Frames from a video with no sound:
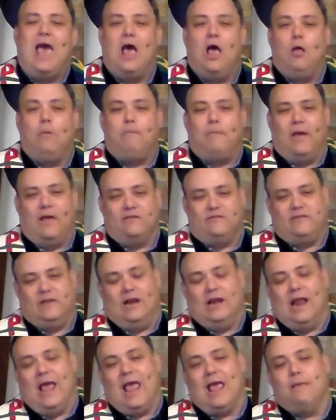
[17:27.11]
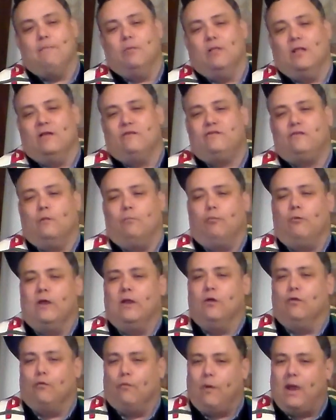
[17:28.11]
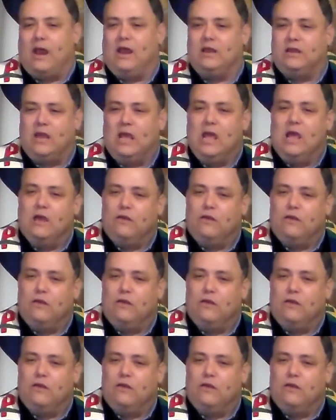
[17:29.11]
help us and enable us to bring great